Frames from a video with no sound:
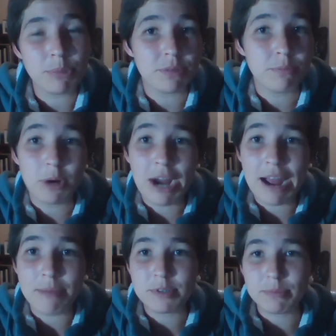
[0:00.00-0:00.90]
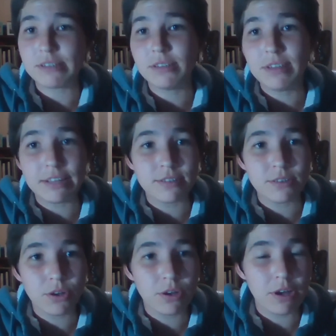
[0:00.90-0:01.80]
per, perhaps a muscle
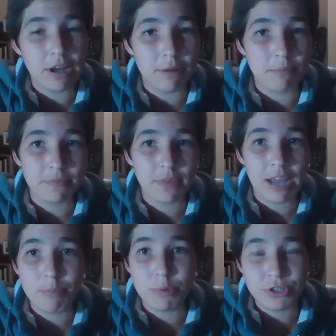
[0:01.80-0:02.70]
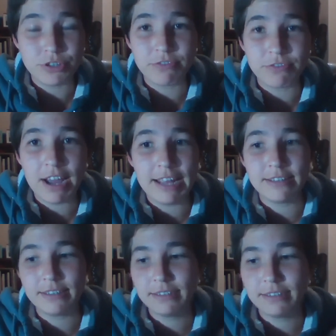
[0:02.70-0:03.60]
that's um,
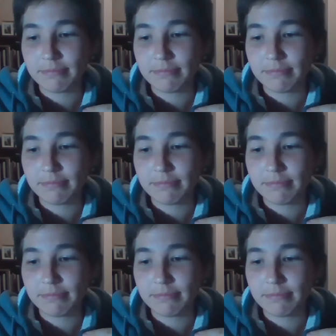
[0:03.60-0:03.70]
hypertrophied